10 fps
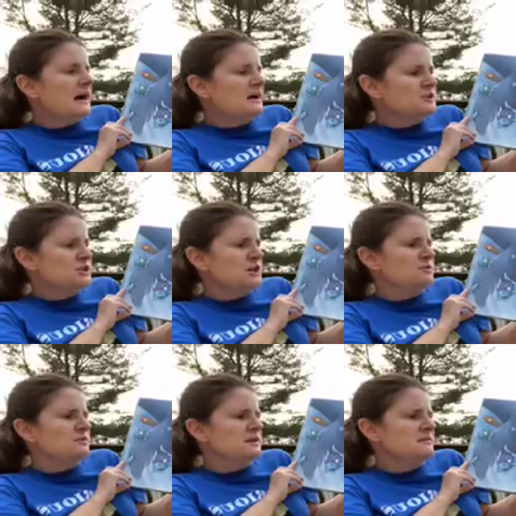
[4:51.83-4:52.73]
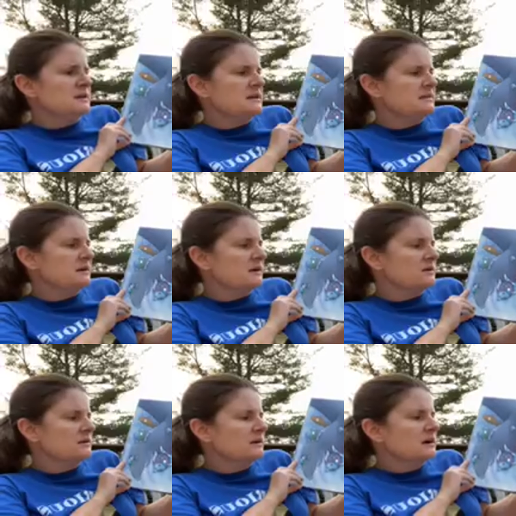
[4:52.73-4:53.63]
I'll show them, he
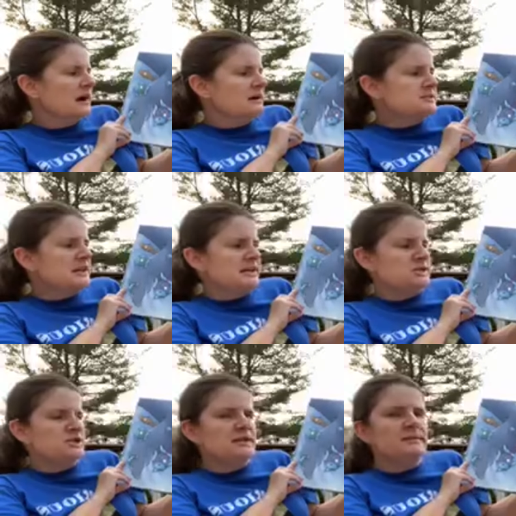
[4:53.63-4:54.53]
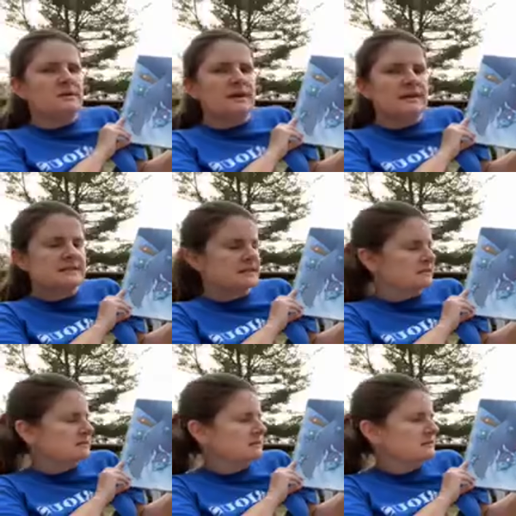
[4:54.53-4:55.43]
thought. I'll teach them a
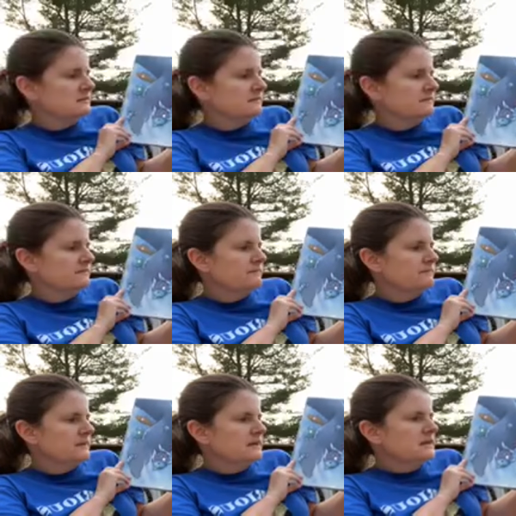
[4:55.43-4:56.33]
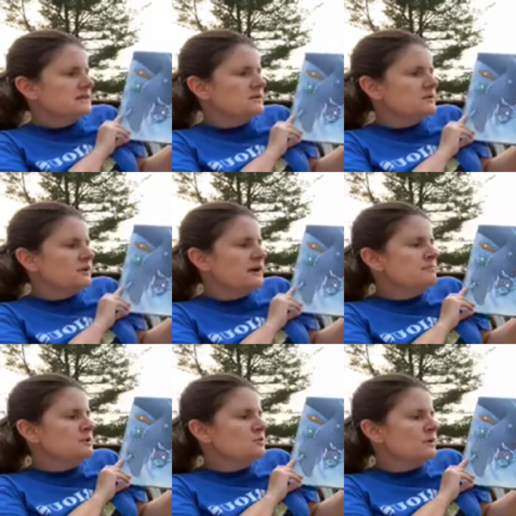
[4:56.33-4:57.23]
lesson. So the great
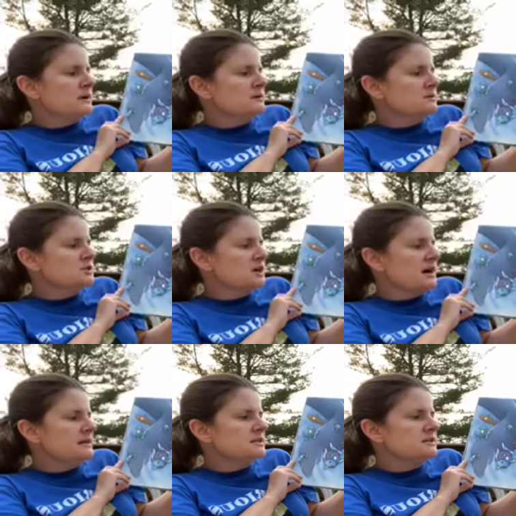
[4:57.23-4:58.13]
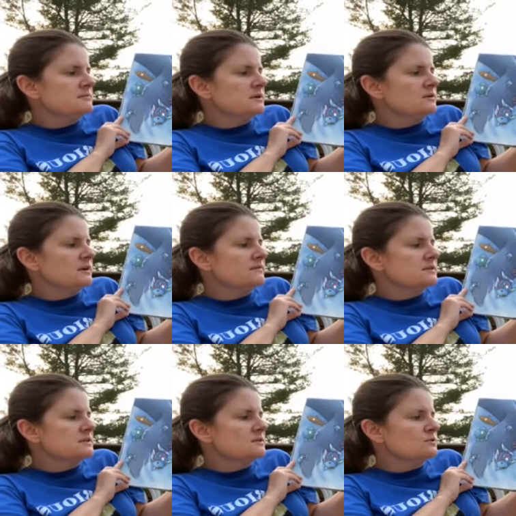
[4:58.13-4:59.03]
blue whale shot into the middle of
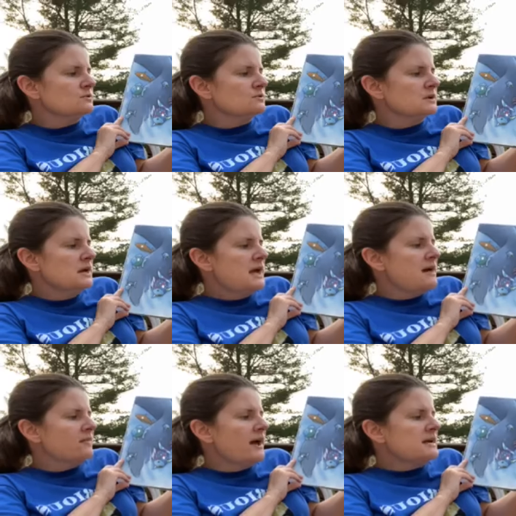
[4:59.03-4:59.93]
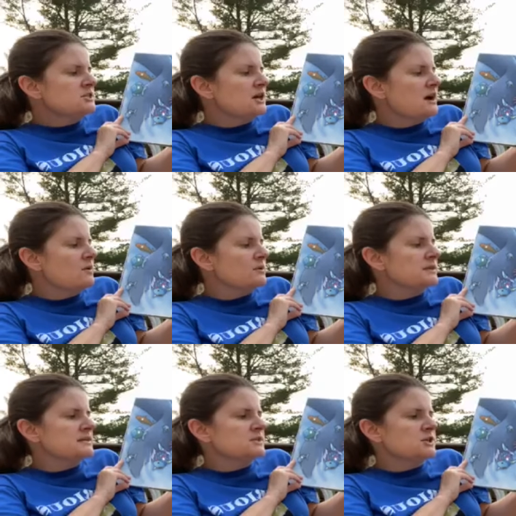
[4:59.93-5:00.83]
the school and lashed out
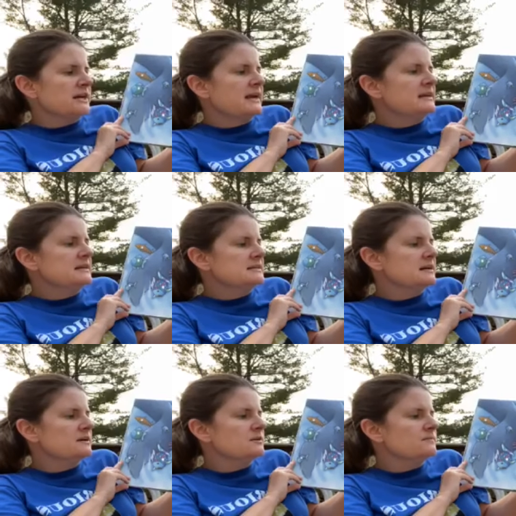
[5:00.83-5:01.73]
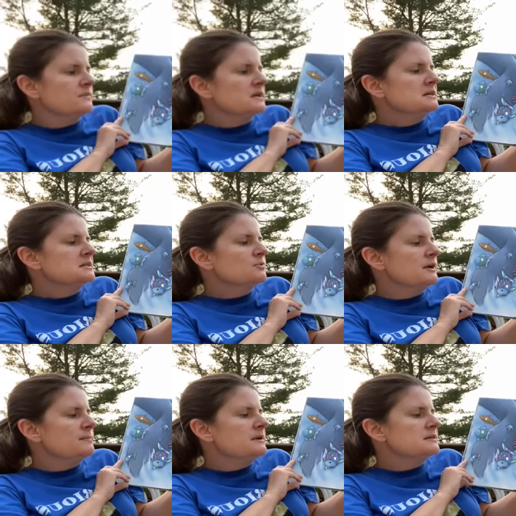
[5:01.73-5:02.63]
with his gigantic tail,
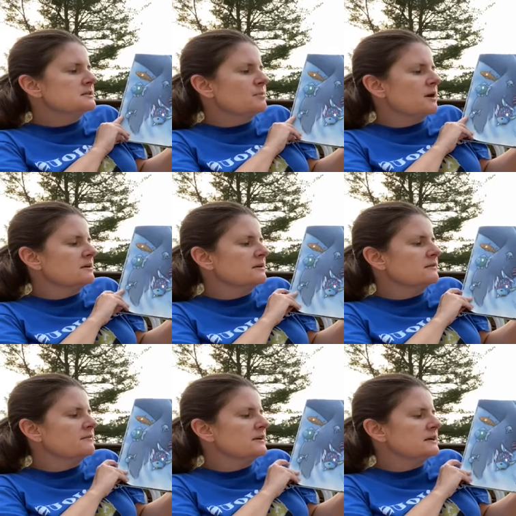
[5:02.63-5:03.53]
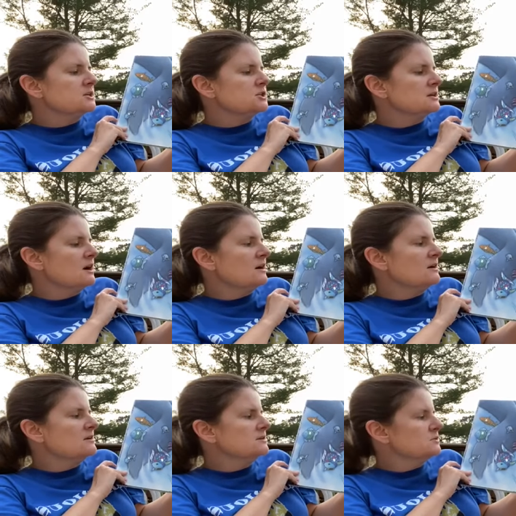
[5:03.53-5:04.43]
sweeping the sparkling fish in
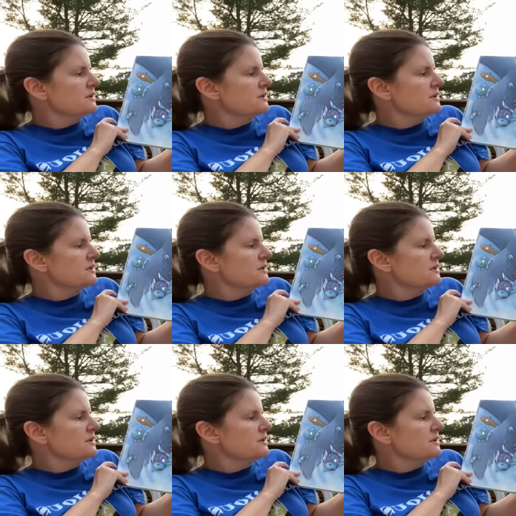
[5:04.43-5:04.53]
all